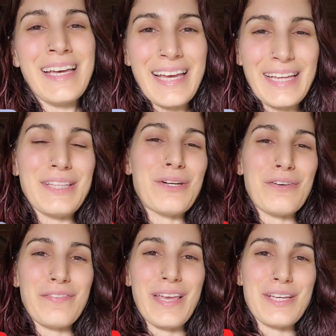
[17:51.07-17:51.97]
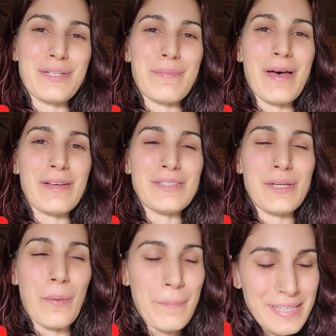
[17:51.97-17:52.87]
Hit the notification bell so you
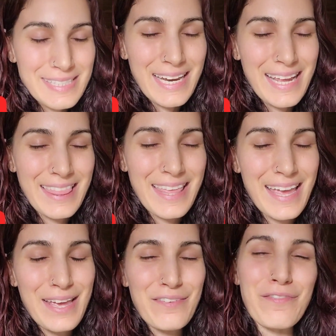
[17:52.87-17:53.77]
don't miss anything